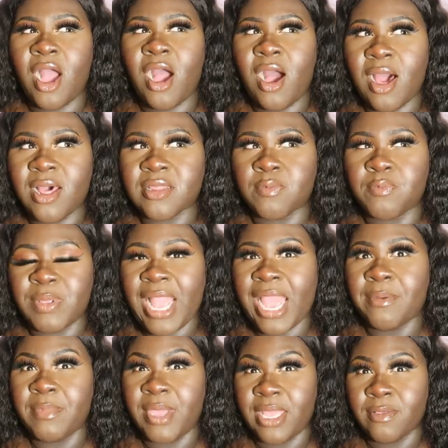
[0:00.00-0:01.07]
ask
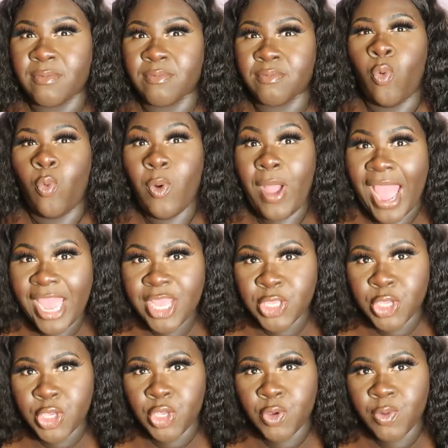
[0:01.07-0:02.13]
black men, why
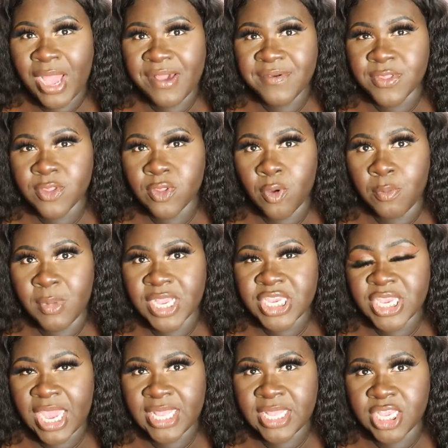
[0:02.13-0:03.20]
do you have so
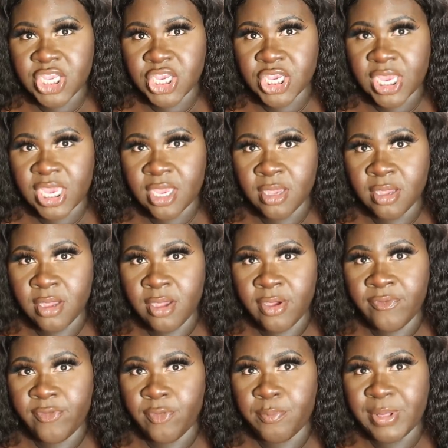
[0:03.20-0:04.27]
much energy
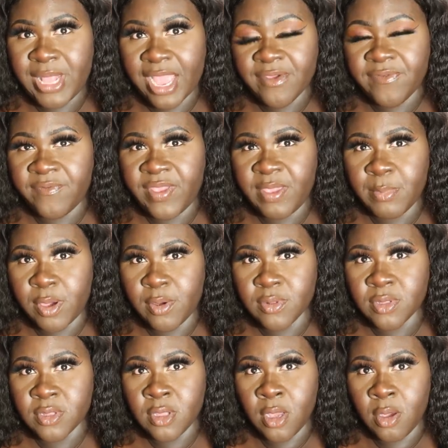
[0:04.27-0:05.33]
for black
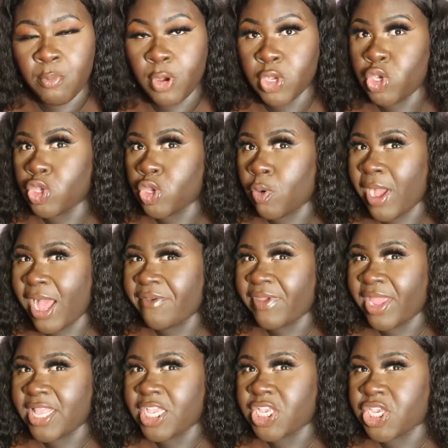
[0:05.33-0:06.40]
females, but you don't have
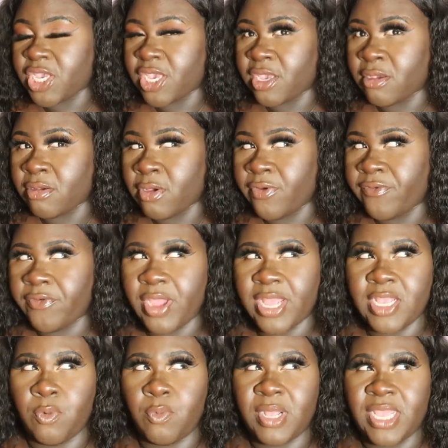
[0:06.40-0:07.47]
energy for
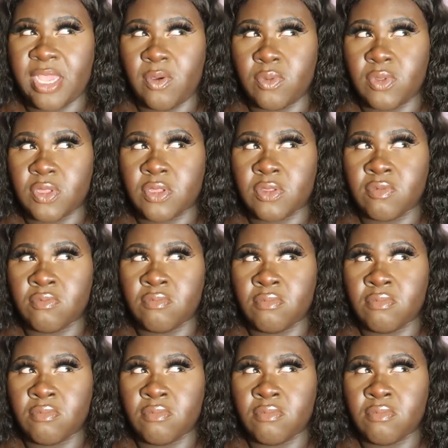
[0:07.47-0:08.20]
anyone else?